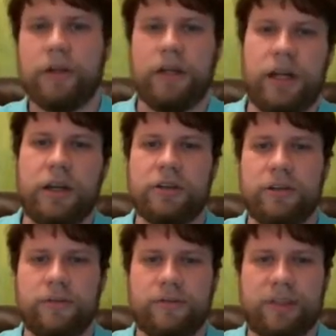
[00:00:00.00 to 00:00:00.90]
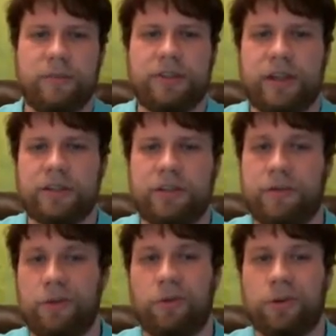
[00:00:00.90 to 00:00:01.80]
an agent of some section
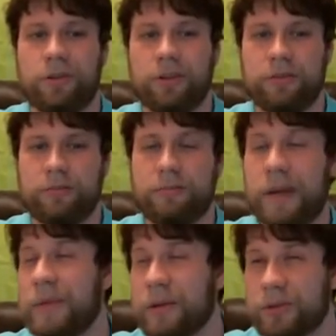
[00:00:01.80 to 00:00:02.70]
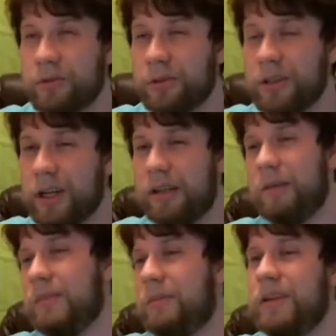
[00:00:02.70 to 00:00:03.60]
of the order, and maybe that was true or not,
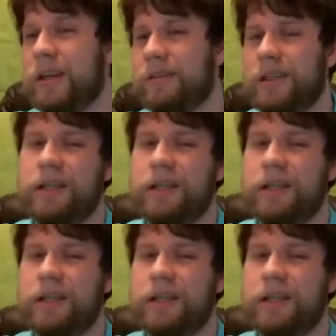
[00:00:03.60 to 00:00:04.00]
maybe not.